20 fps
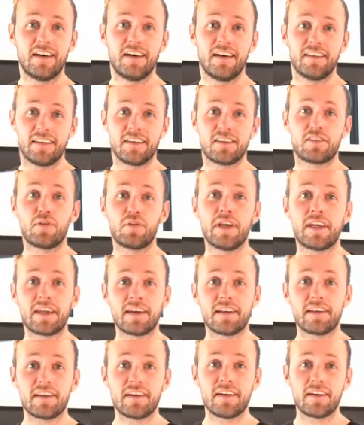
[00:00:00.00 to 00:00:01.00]
This
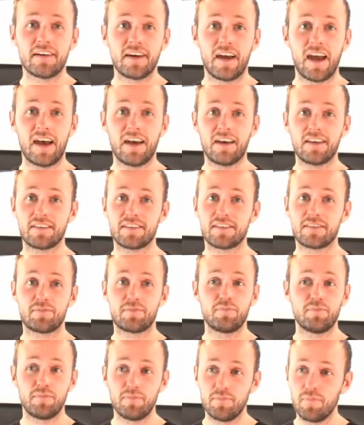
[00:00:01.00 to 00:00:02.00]
weekend, as
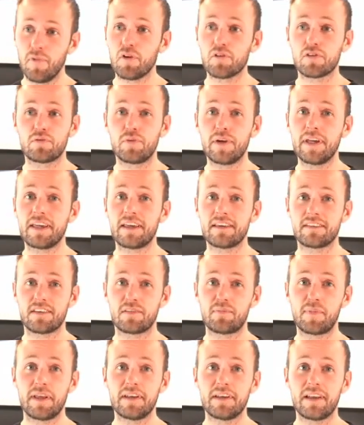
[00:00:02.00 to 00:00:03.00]
most weekends has
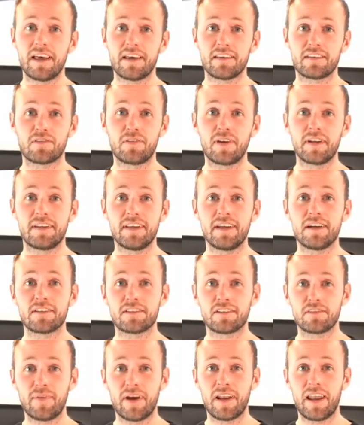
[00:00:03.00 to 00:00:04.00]
been the last 20 years
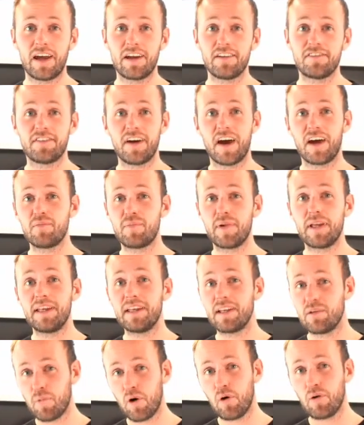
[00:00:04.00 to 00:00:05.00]
of my life, I've been in
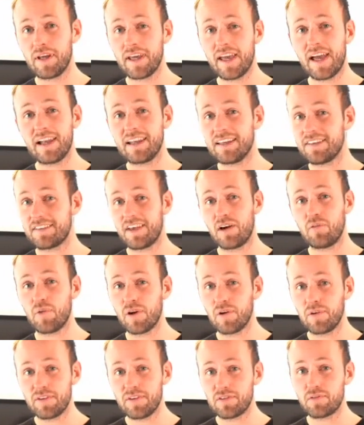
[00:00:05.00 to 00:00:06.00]
a bowling alley
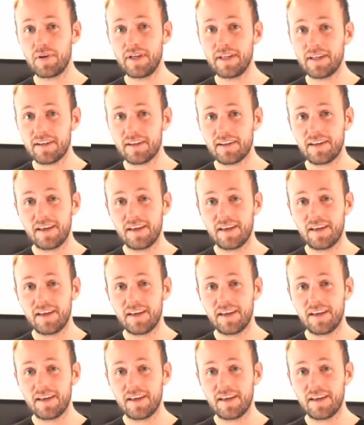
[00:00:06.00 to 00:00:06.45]
somewhere in Sweden